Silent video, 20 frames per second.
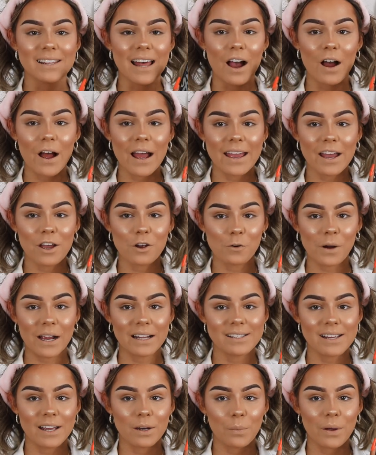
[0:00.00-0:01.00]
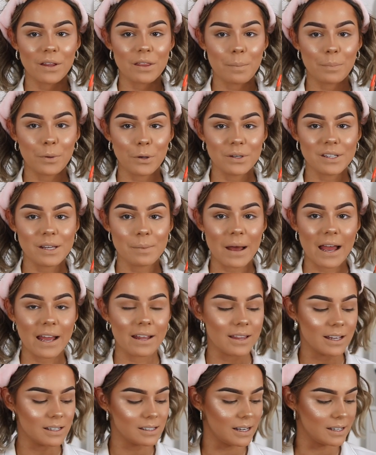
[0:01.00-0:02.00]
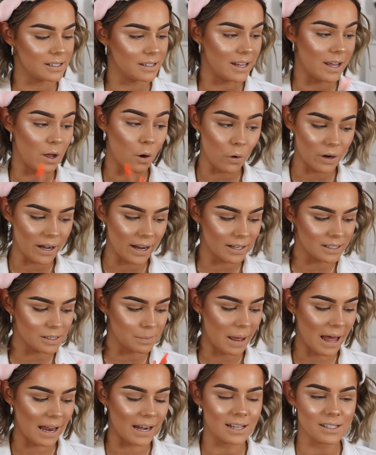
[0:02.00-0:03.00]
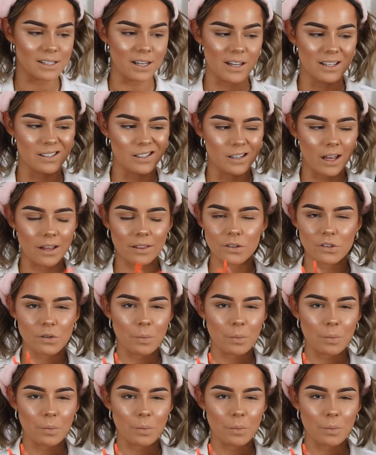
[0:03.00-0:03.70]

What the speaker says: that I created with Beauty Bay. This is the Onyx palette. So this is like the